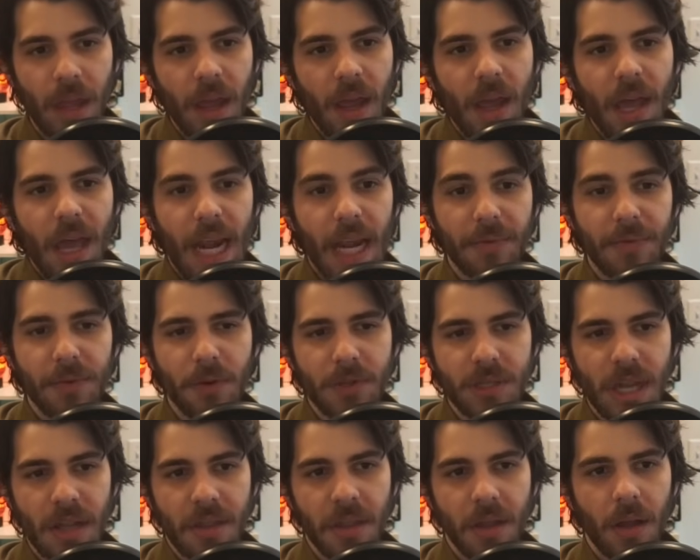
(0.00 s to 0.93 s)
And at
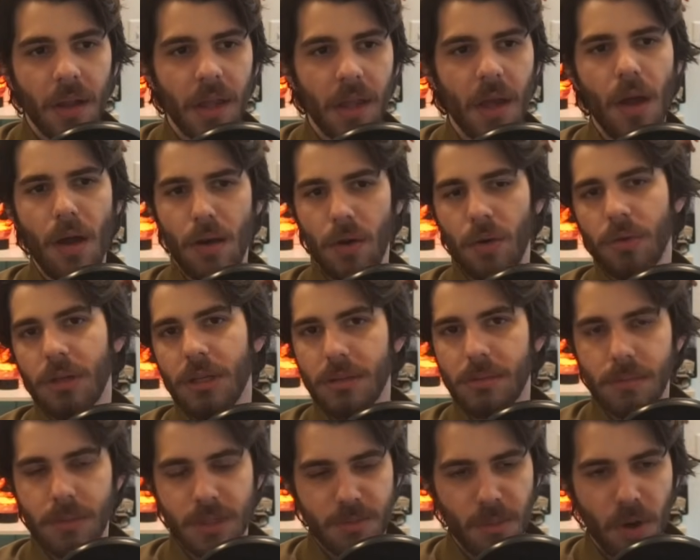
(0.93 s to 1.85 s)
first I thought like, oh, like
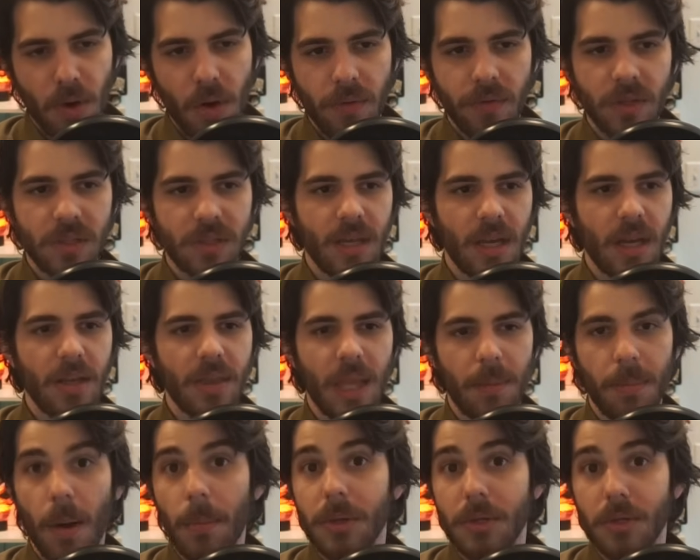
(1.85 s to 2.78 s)
small oversight, they
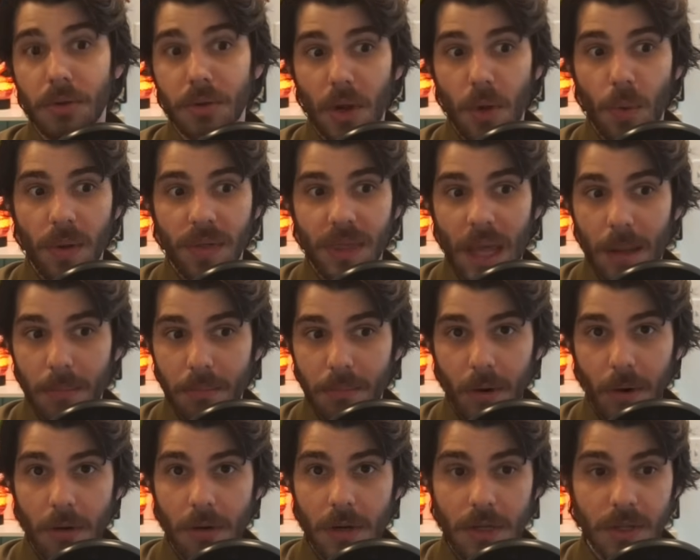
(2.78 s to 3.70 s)
probably don't know what that
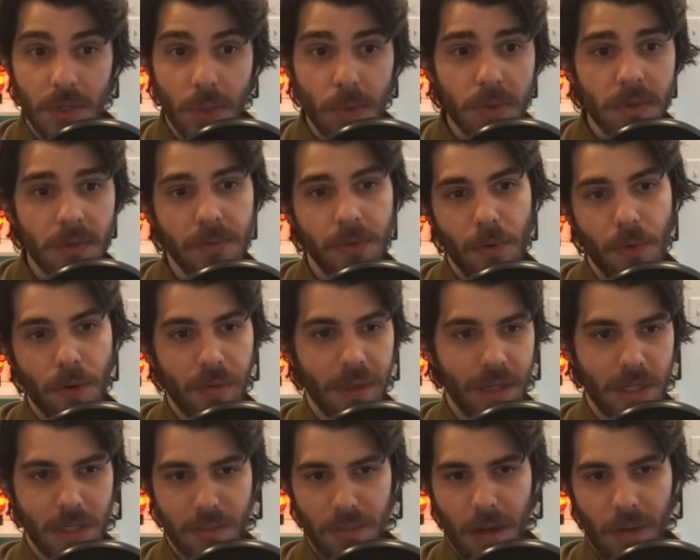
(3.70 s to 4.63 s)
part is used for, they
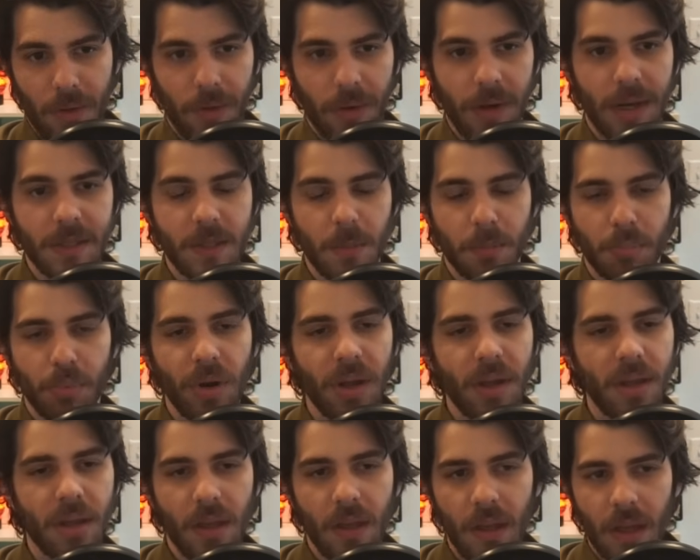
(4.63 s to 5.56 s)
just modeled it as a
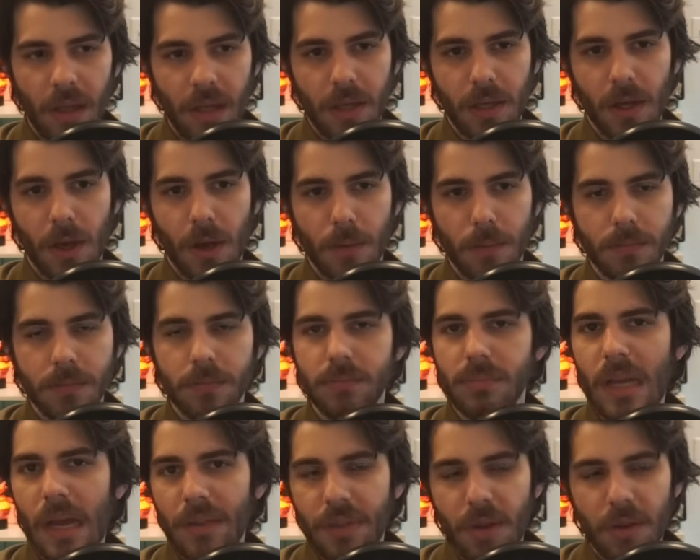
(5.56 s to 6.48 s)
brick, you know,
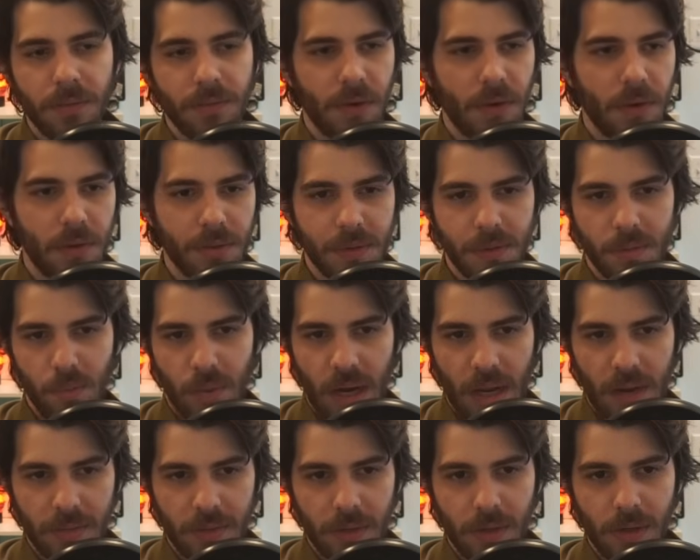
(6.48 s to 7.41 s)
not their fault,
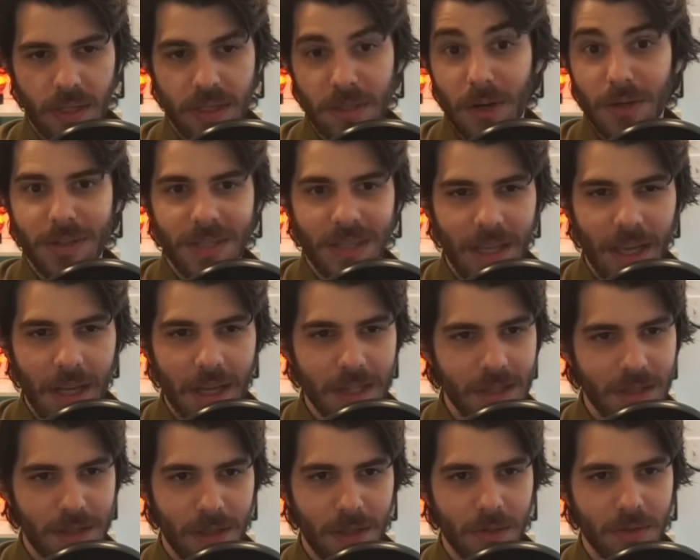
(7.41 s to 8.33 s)
whatever, it's an
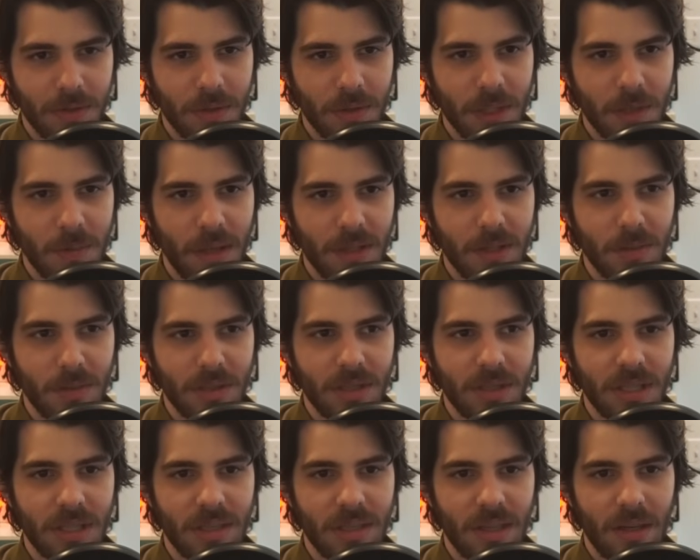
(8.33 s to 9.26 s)
RTS, you know, don't expect too much
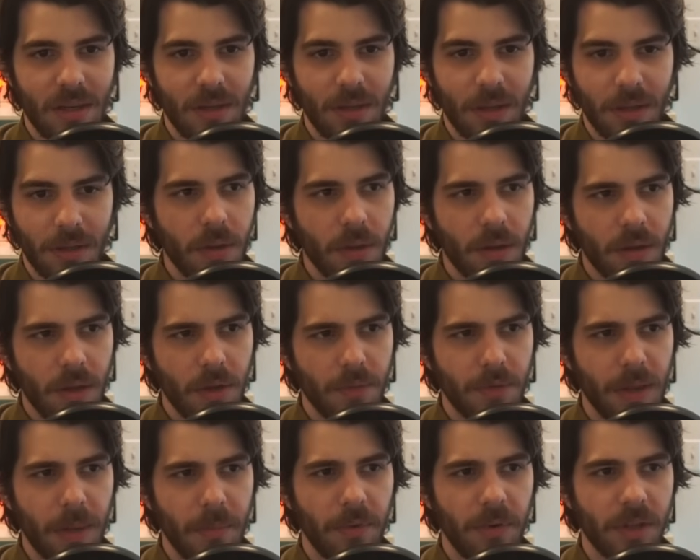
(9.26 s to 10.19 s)
detail, like, good
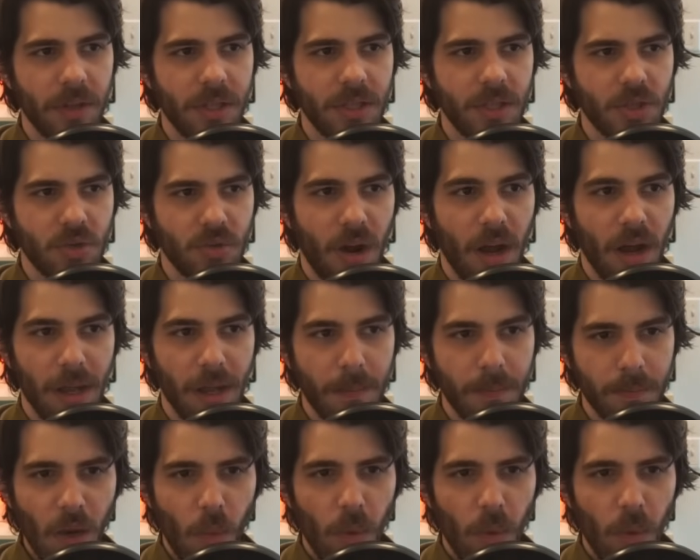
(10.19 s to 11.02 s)
for them for at least trying.